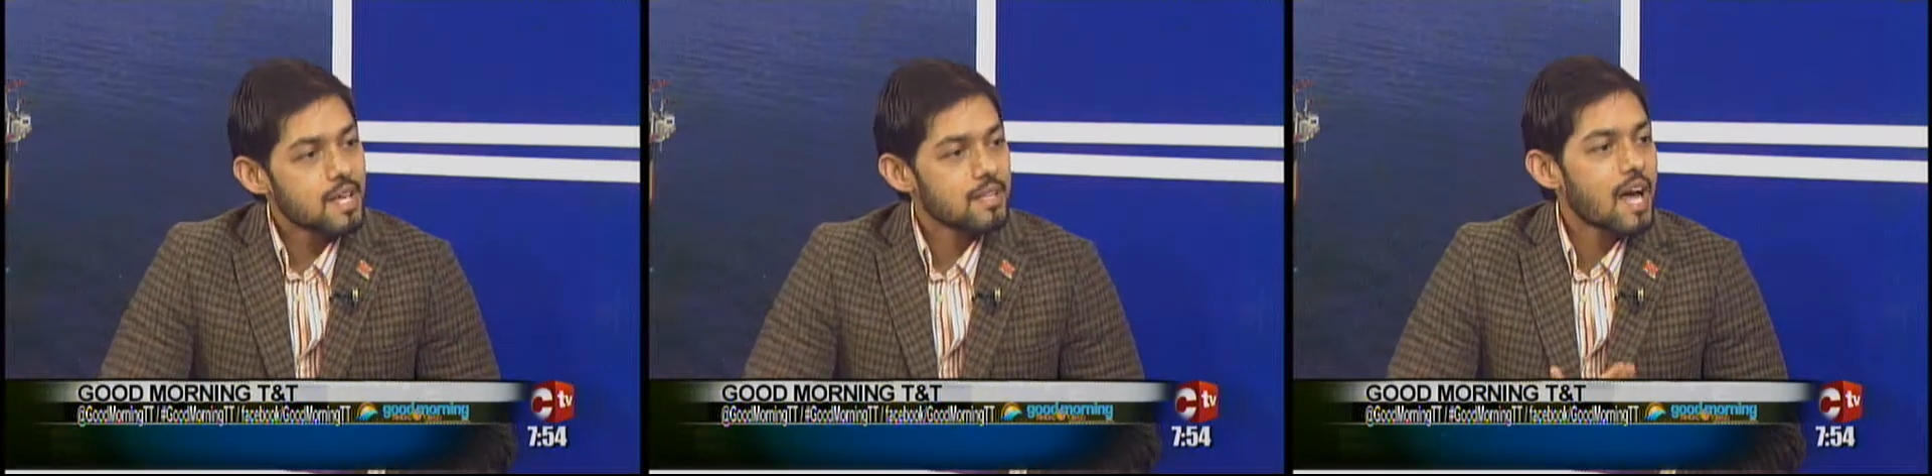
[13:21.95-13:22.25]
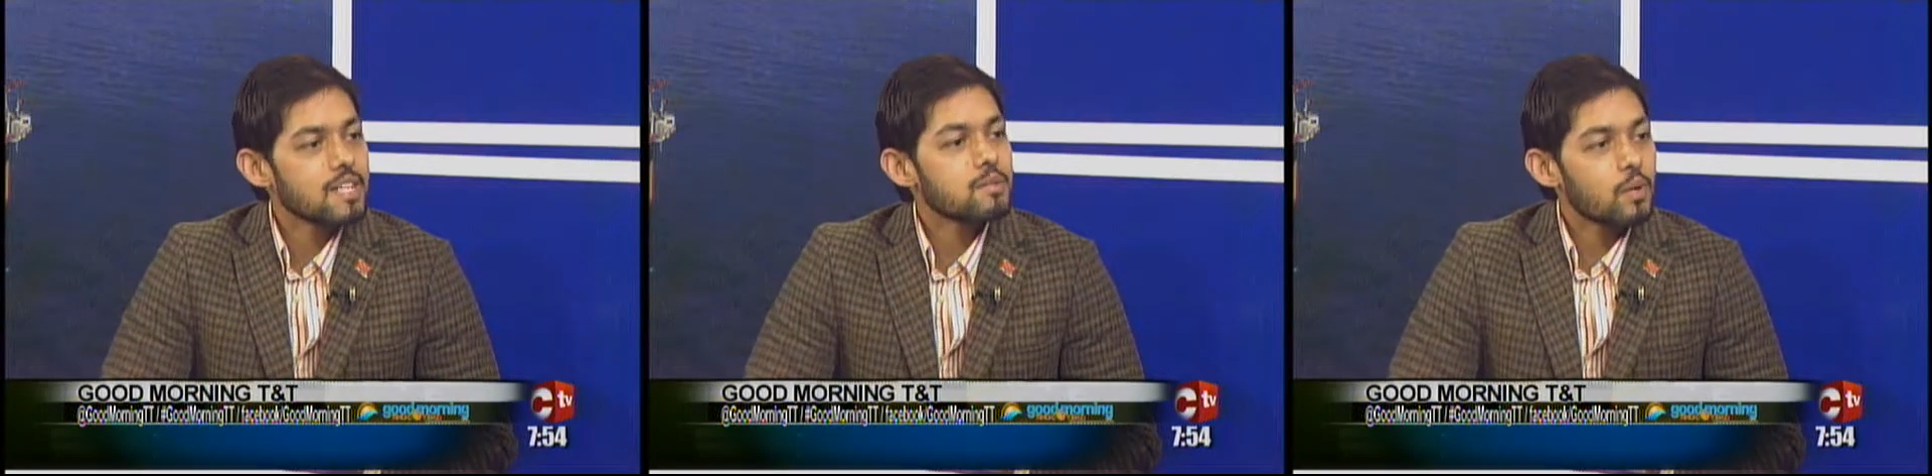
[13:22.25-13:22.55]
and
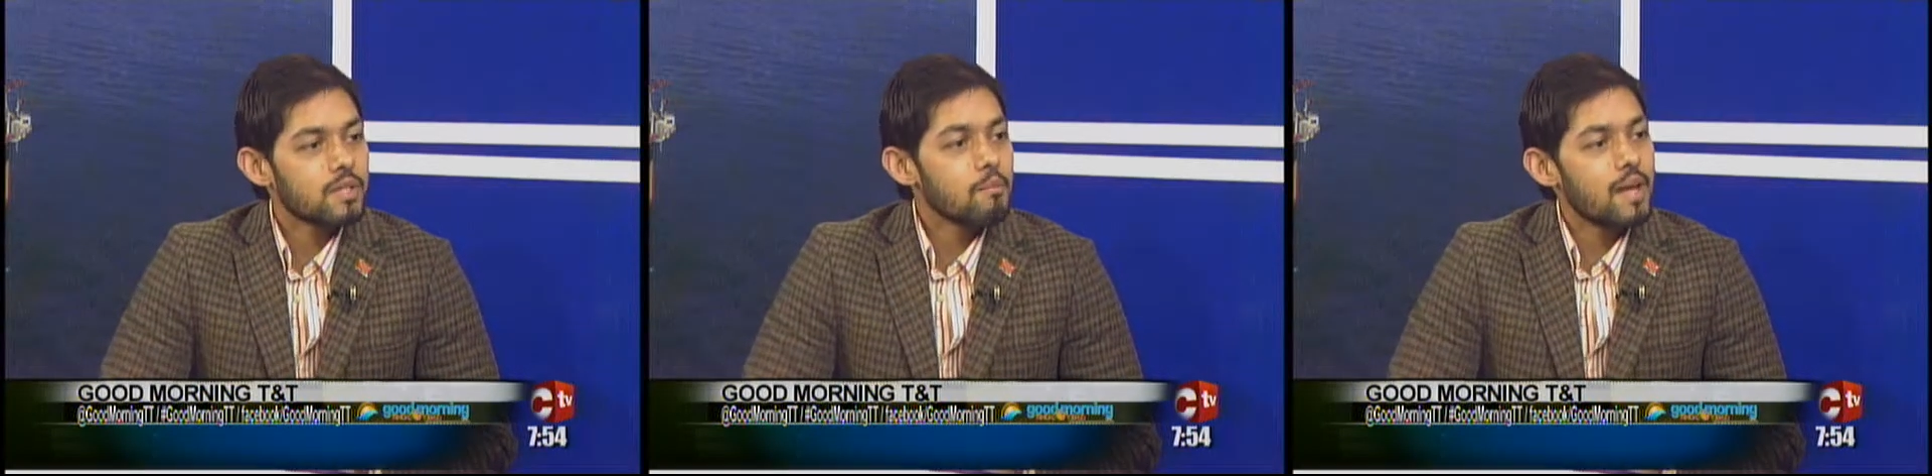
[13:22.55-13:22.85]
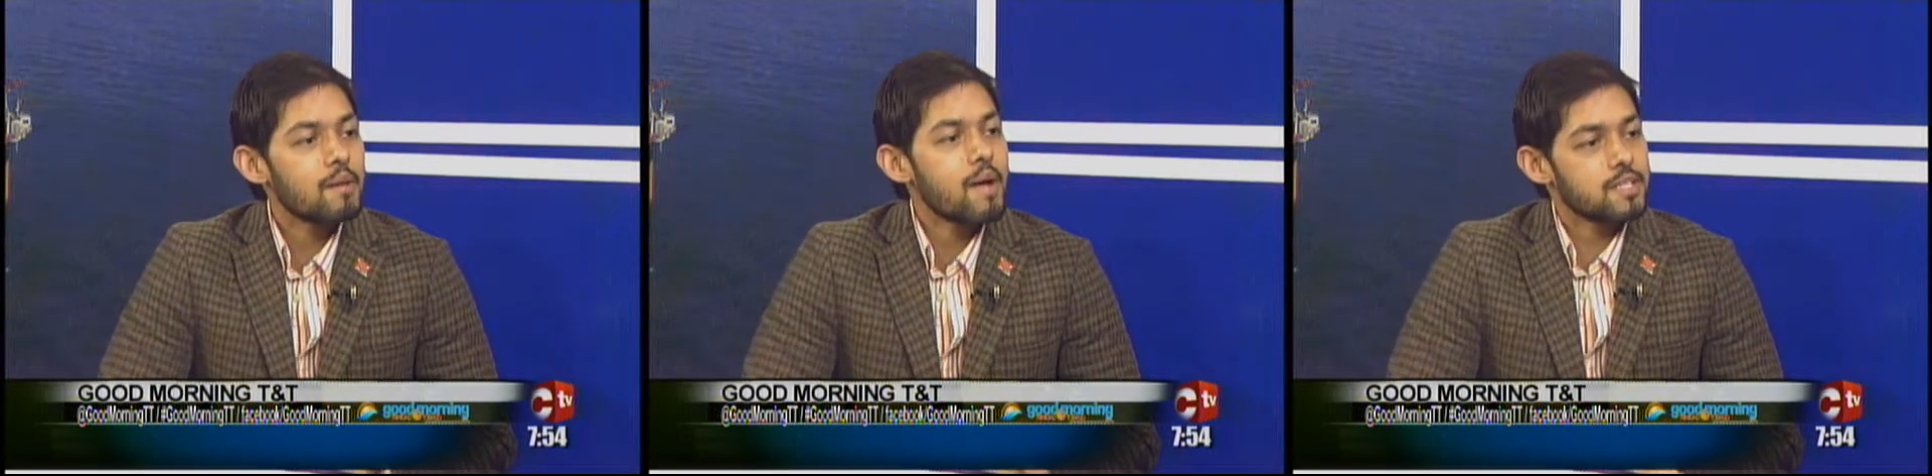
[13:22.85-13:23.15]
that's what the
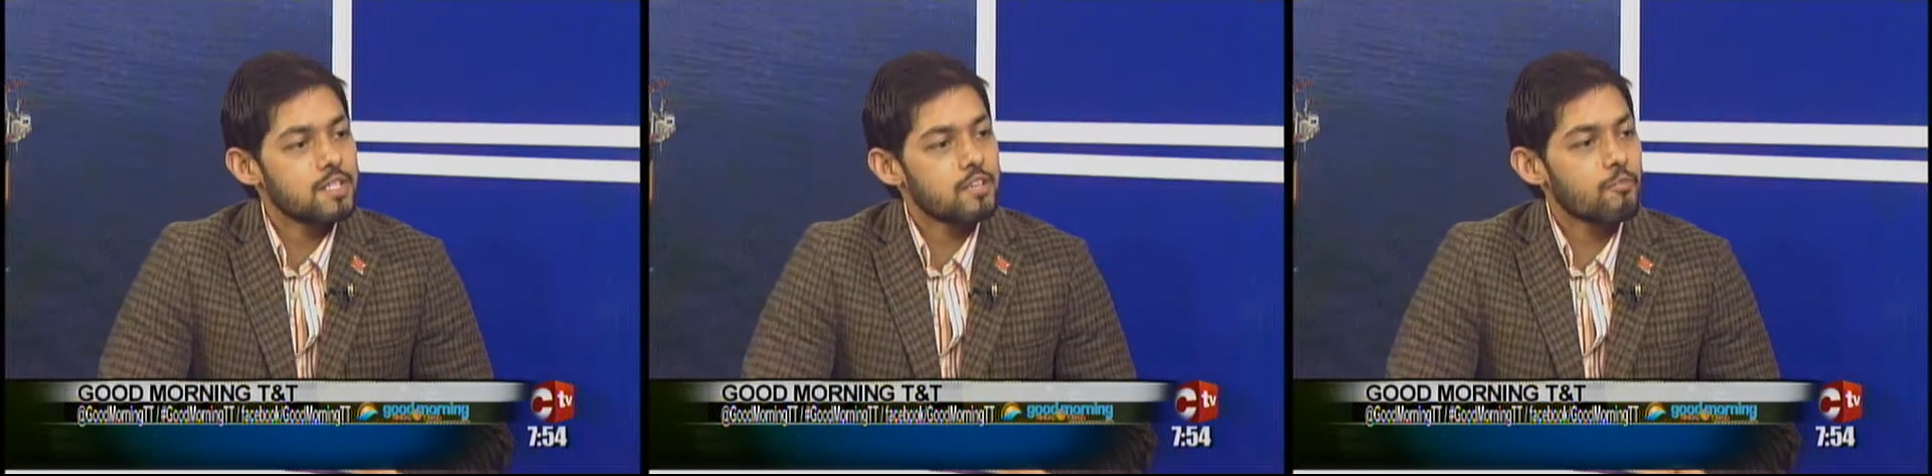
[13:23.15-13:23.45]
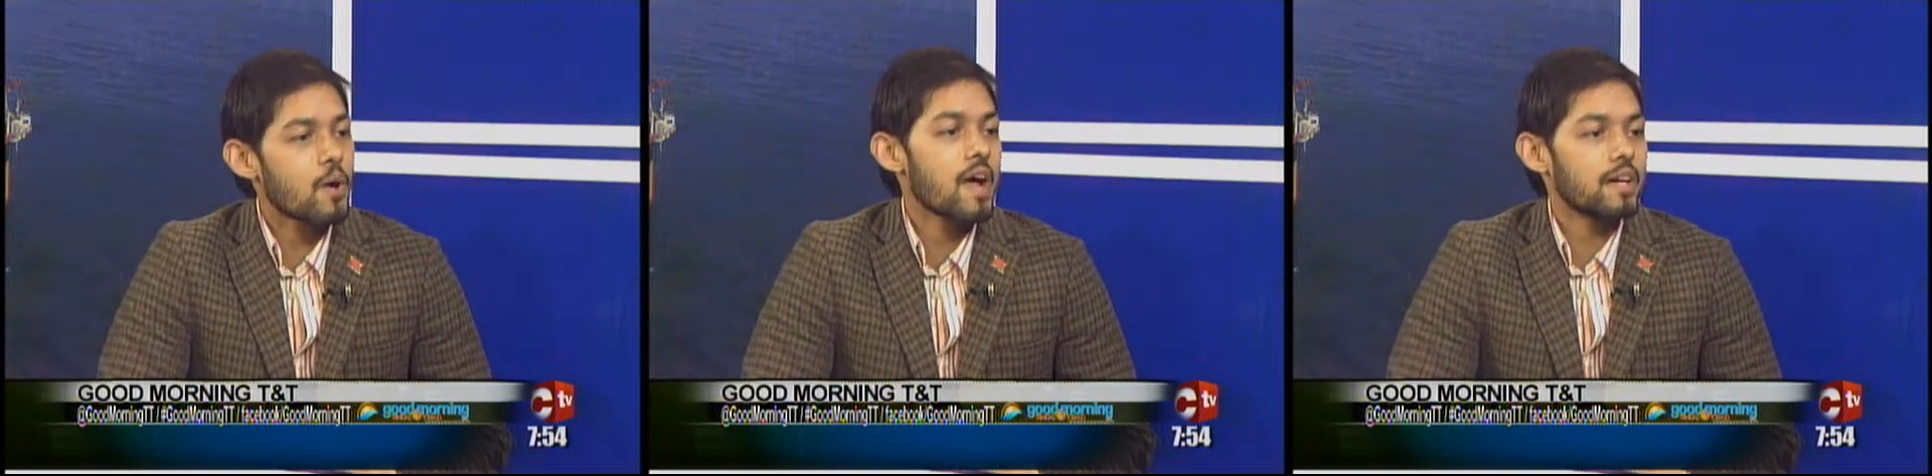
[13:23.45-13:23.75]
main message of
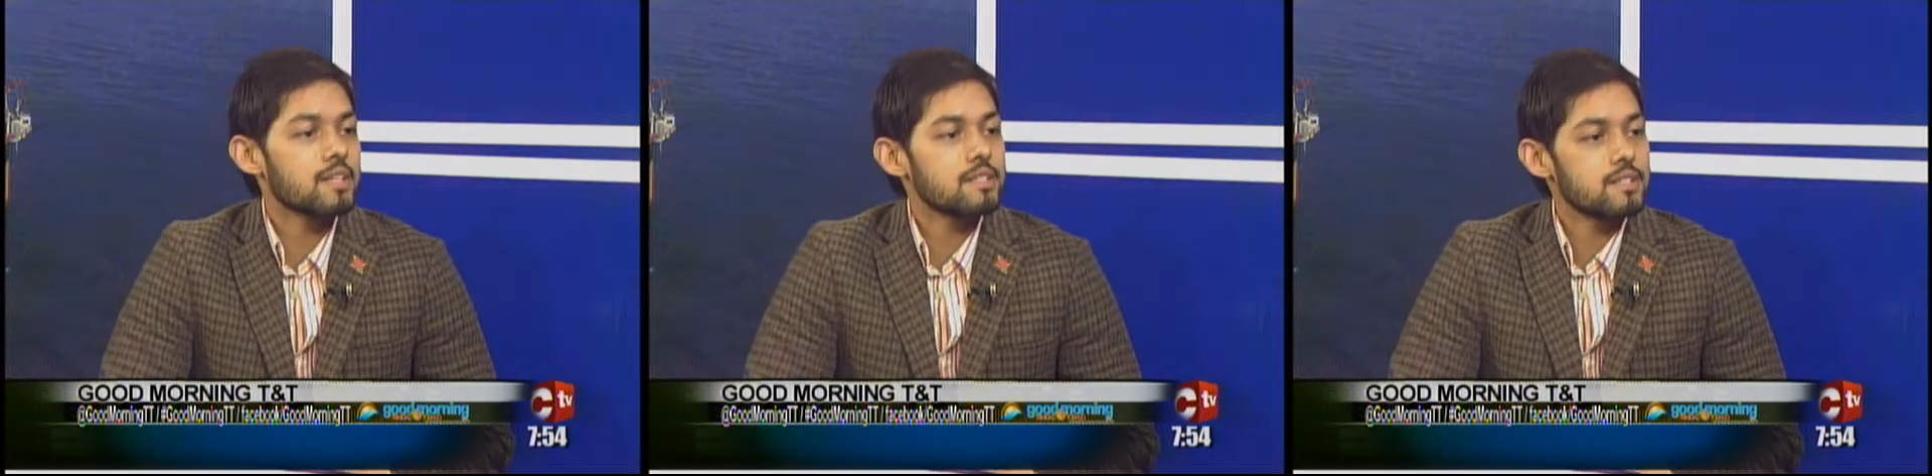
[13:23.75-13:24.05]
Pride is.